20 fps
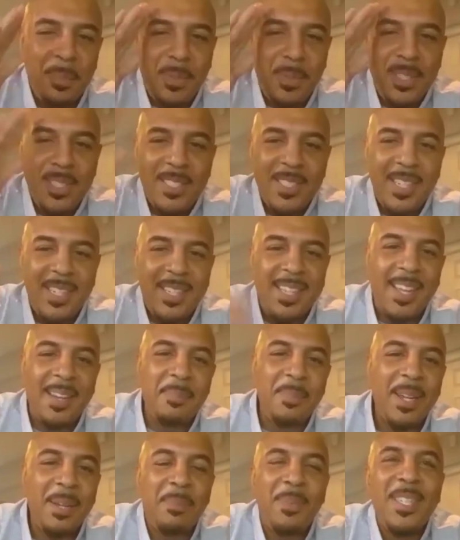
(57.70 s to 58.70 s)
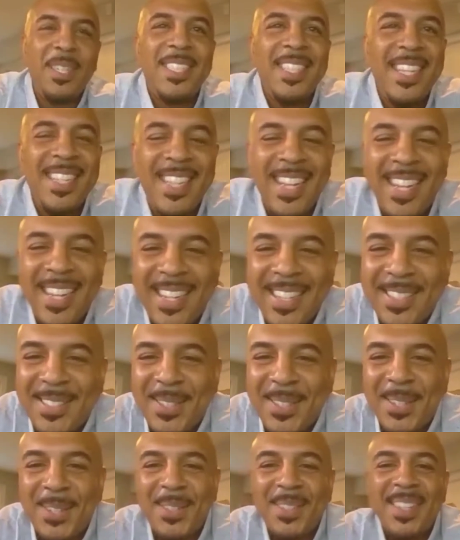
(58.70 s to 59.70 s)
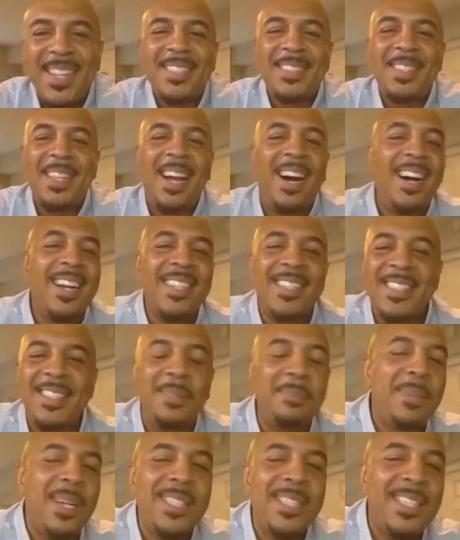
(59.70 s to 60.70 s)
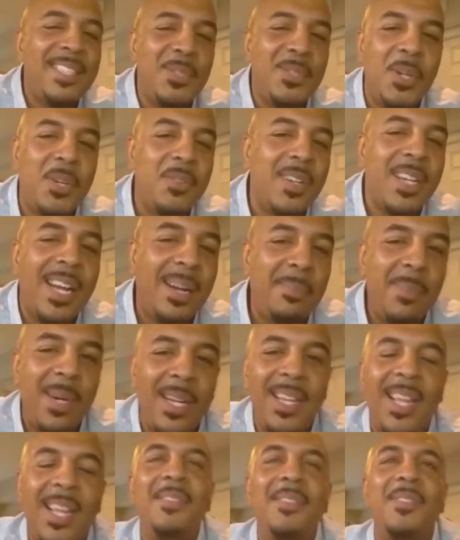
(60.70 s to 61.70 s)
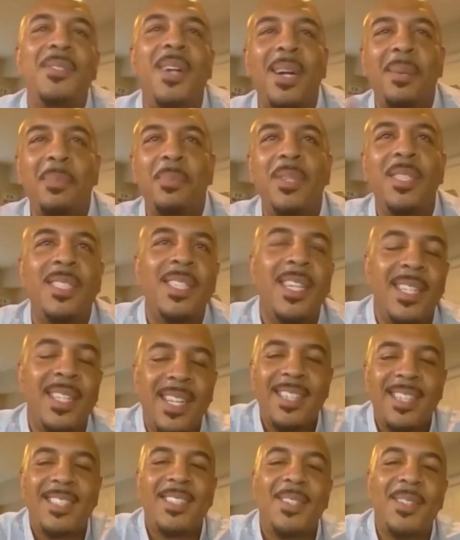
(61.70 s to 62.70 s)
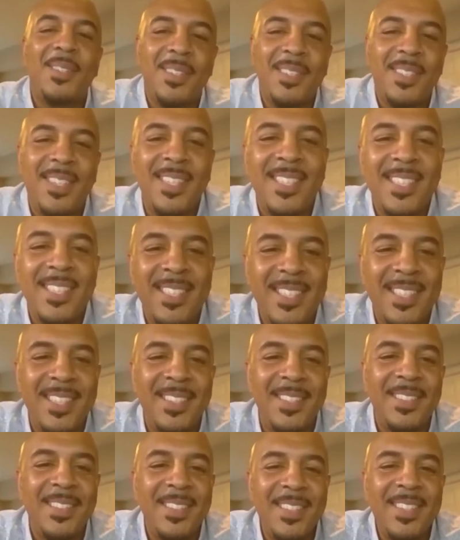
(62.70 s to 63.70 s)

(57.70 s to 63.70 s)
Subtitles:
Appreciate that, man. Appreciate that intro. That's honestly the best intro I ever got in my life. So I appreciate that, sir. Good to see you.